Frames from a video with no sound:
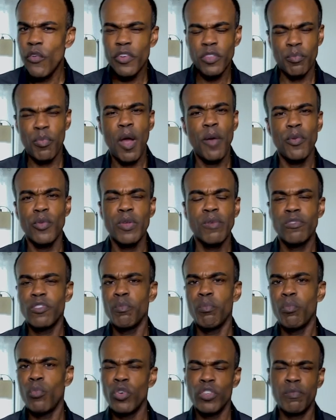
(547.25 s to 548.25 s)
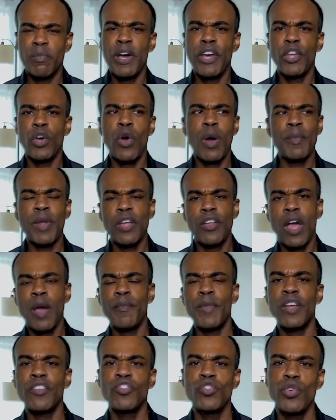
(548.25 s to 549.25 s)
it probably was mono. I'm
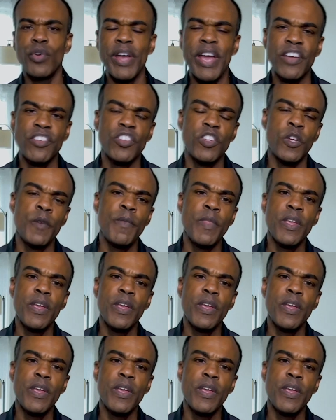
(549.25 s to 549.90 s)
not sure, actually.